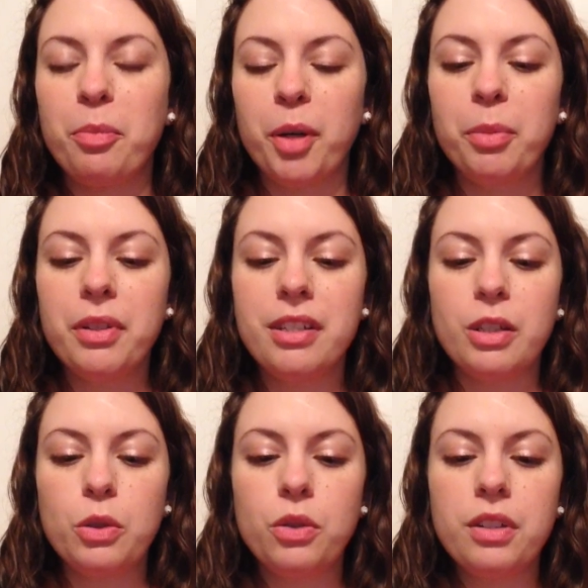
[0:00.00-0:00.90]
and purples and
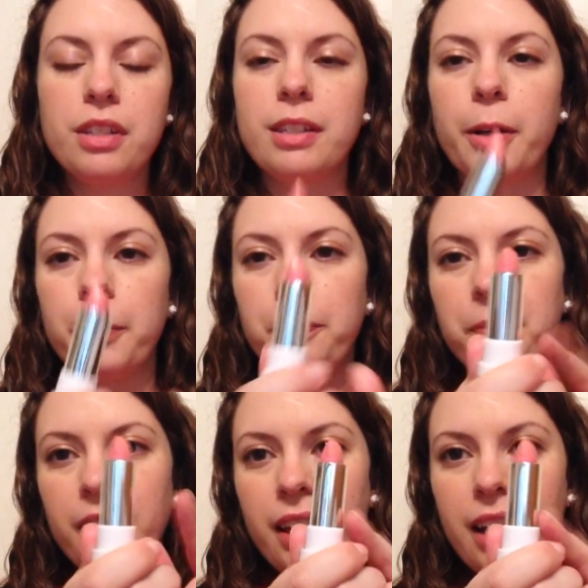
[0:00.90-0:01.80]
neutrals, so
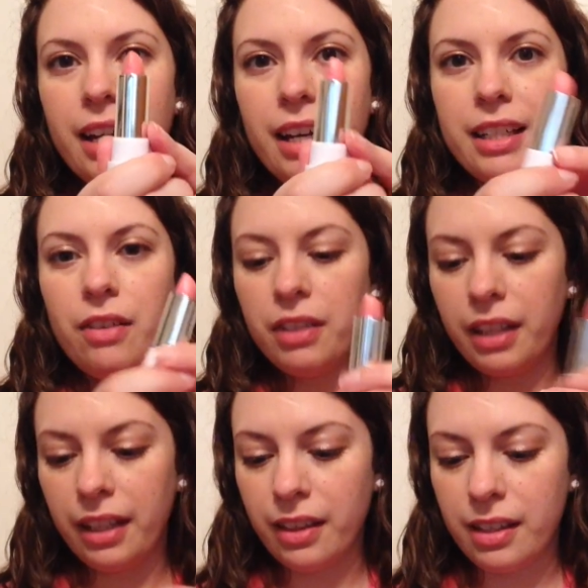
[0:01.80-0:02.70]
uh, I
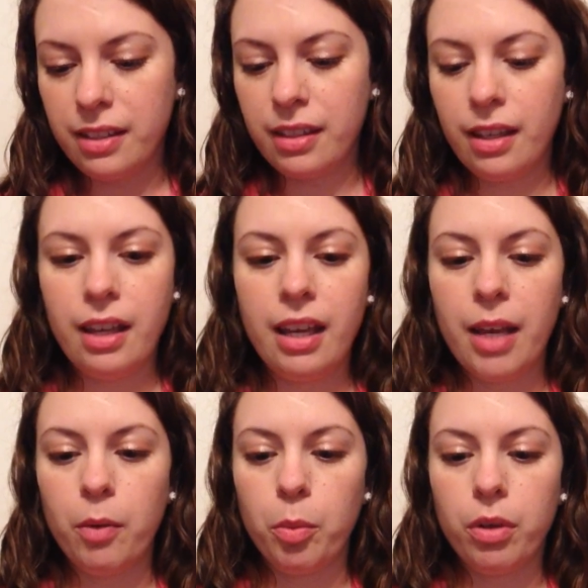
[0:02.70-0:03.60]
definitely like this
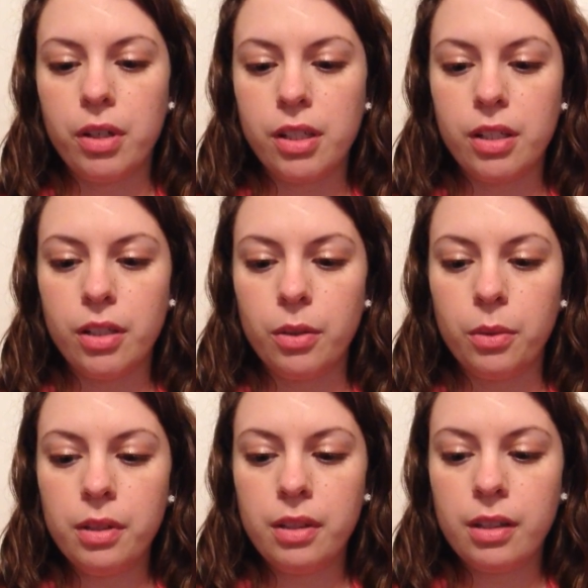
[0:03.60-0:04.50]
and will put it to
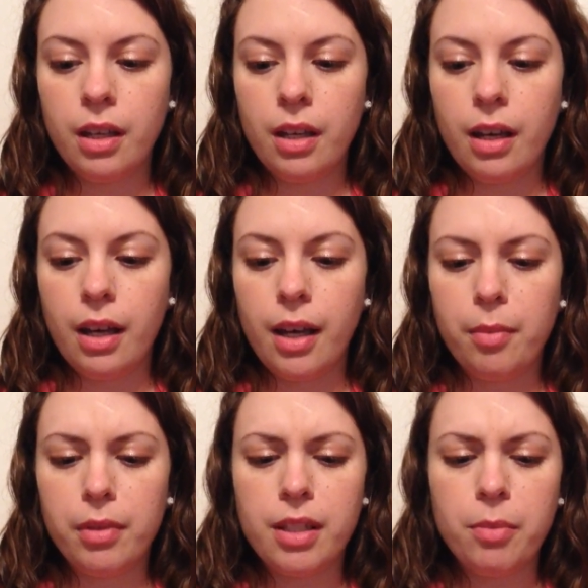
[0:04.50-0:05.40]
use.
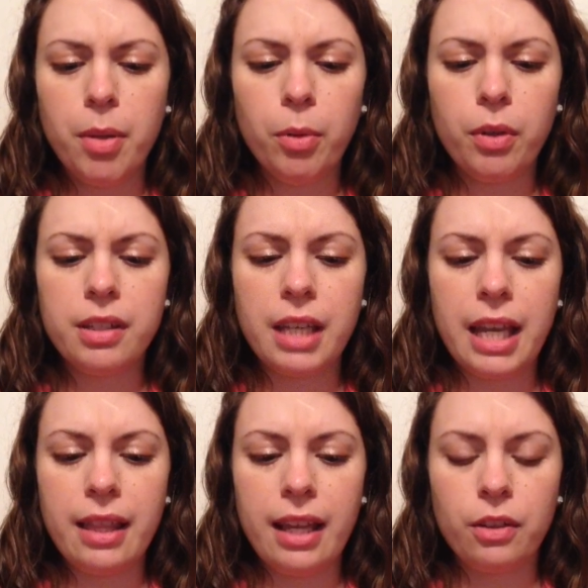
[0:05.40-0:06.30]
Um, some people are
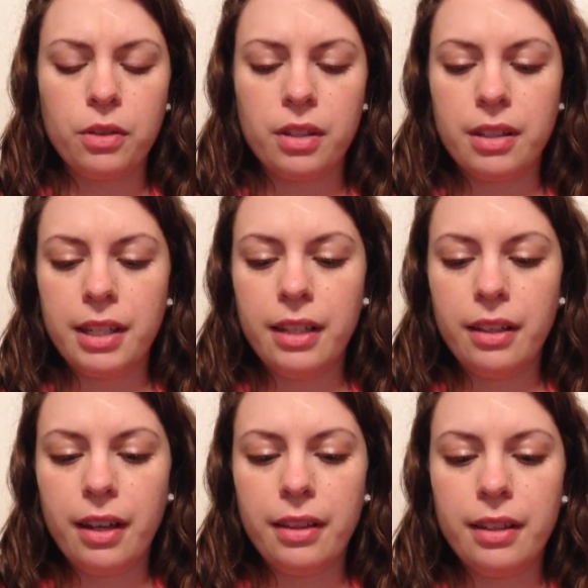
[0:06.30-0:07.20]
saying that there's a seal
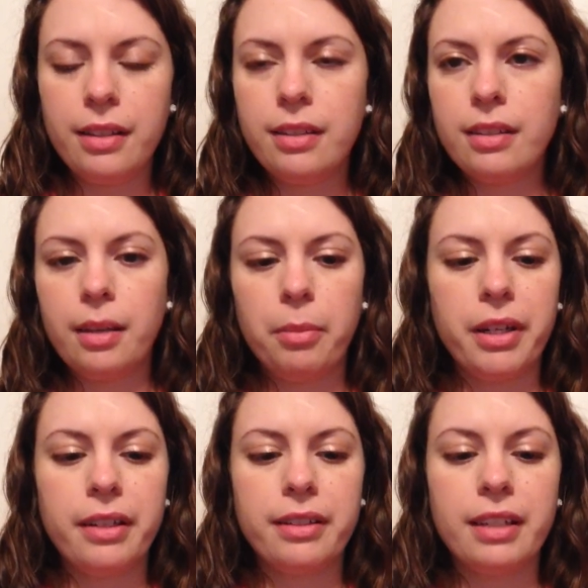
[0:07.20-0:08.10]
on this, but
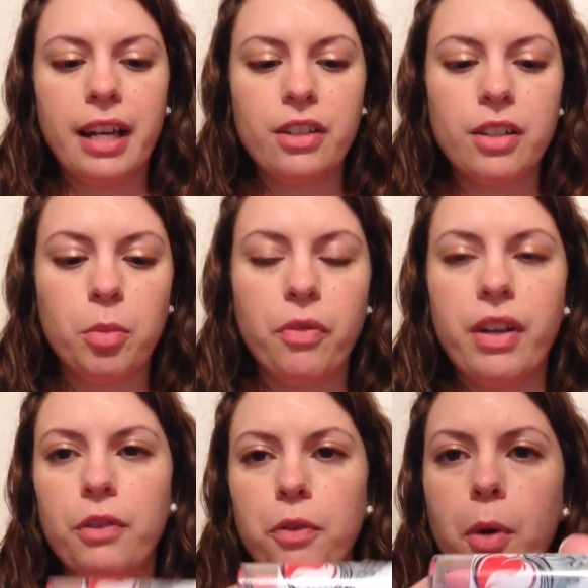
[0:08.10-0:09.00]
it doesn't actually
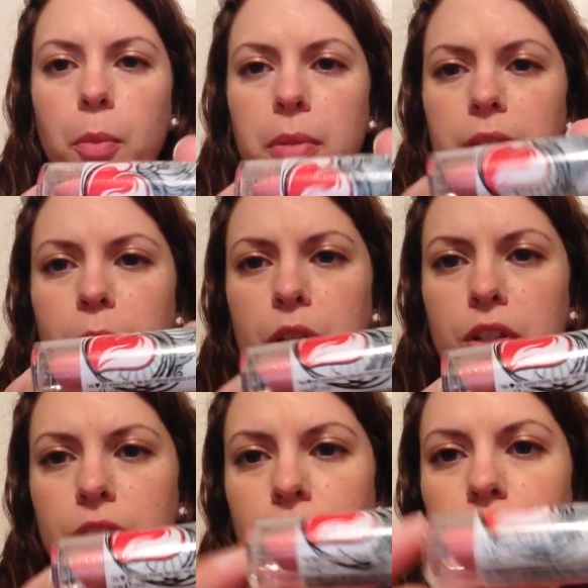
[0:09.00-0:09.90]
prevent it from opening, which
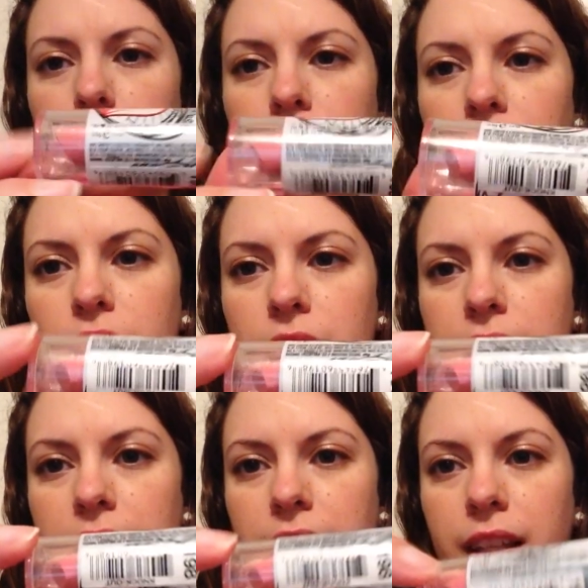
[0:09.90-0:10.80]
is true. You can actually
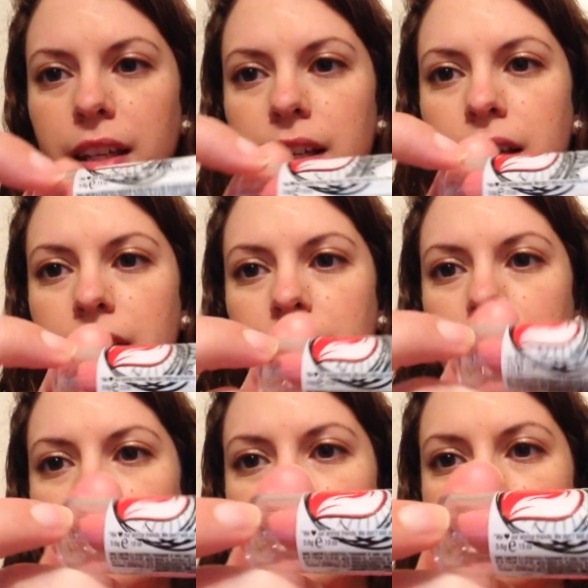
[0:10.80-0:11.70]
seal it.
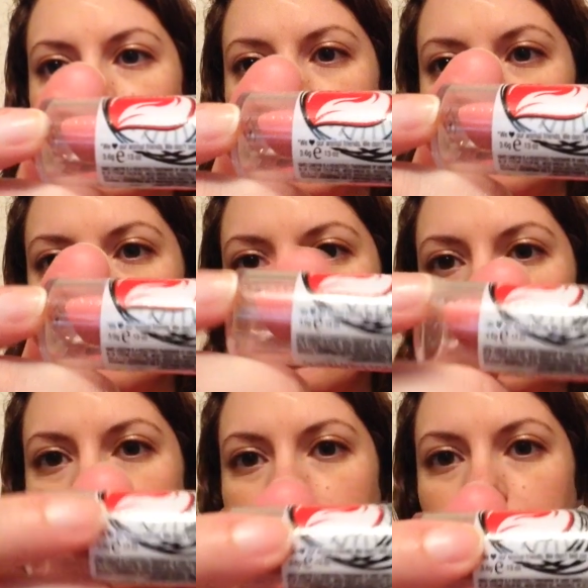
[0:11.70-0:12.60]
See that here's the
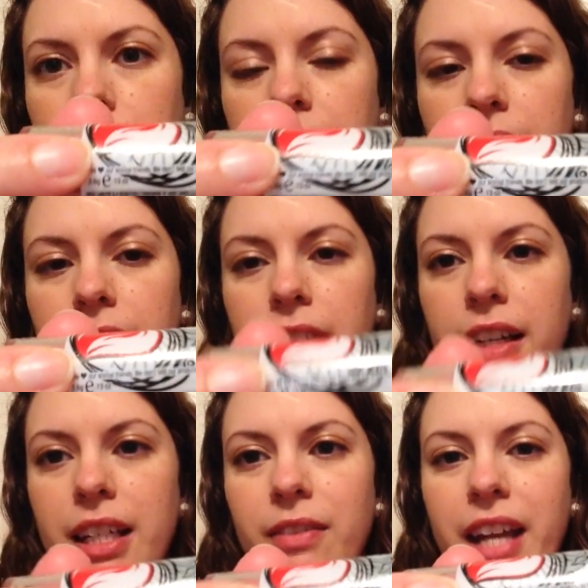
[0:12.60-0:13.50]
seal, and then I
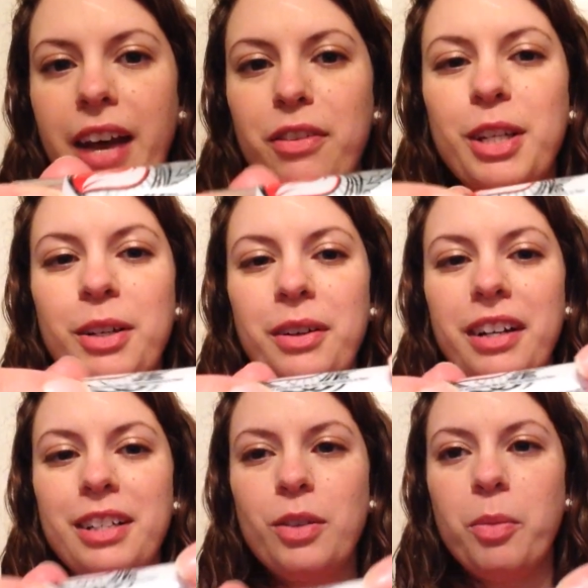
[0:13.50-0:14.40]
didn't even have to
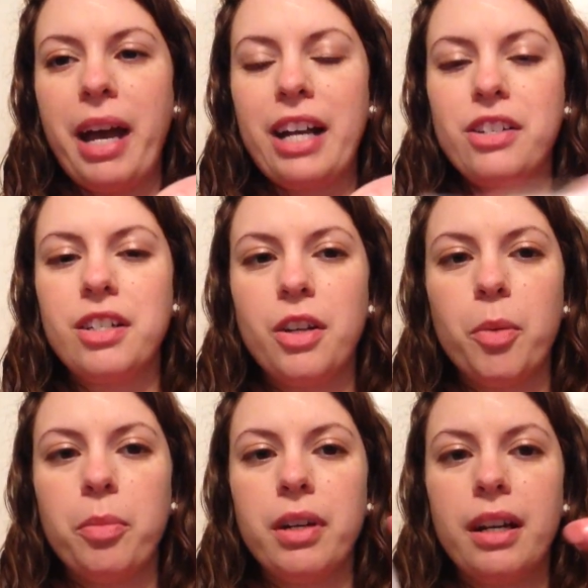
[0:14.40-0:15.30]
undo the packaging to
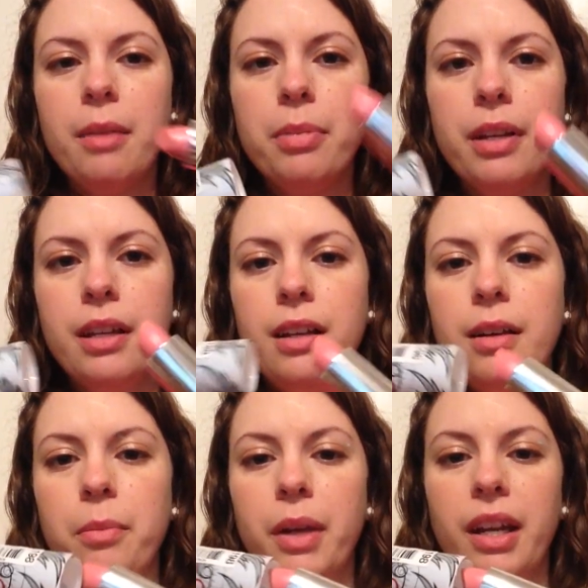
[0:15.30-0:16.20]
open it up.
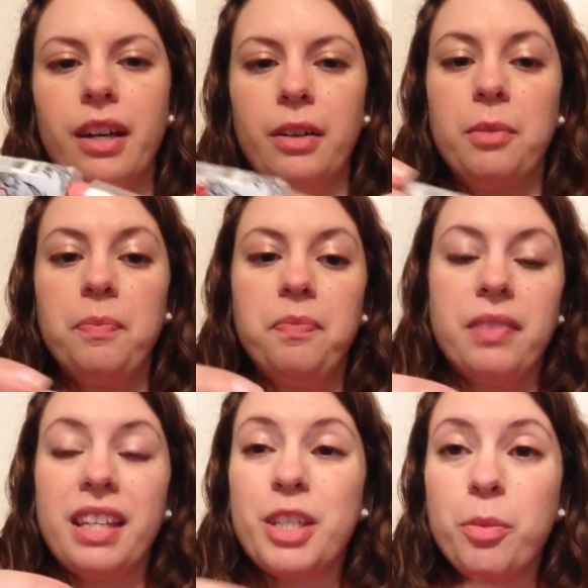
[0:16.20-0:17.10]
But I don't know.
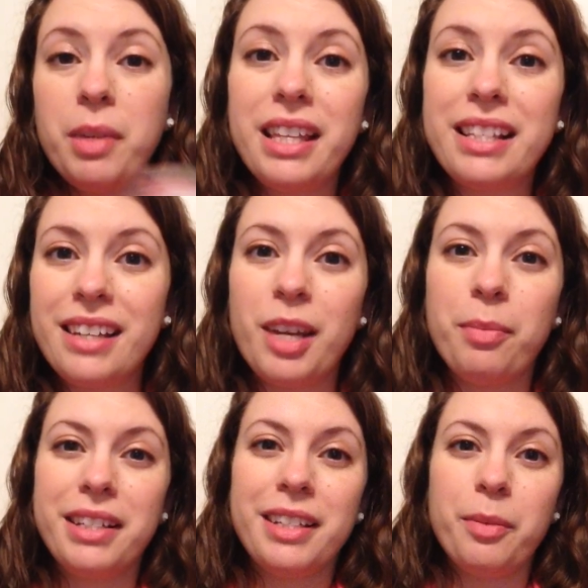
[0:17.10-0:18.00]
To me, that's not a
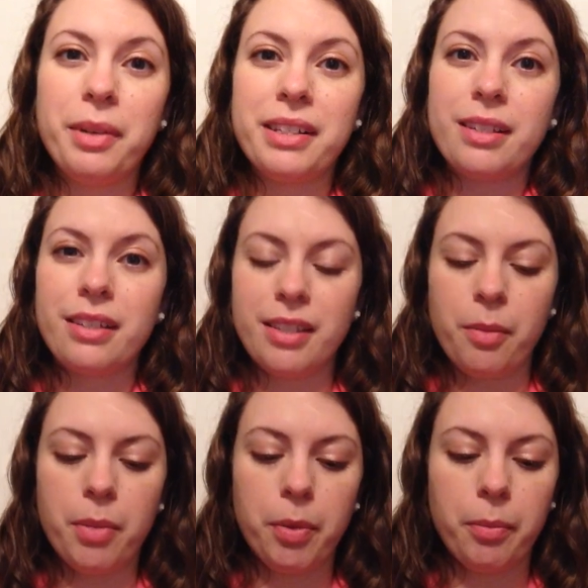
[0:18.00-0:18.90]
big deal, but to
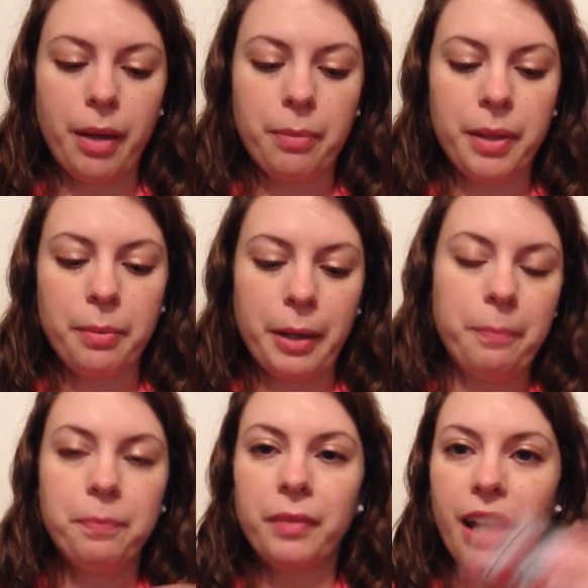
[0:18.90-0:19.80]
some people it might be, but
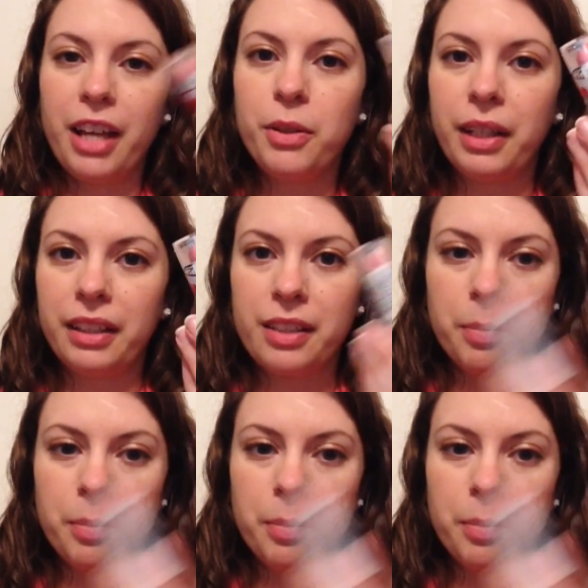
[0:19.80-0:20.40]
I do like this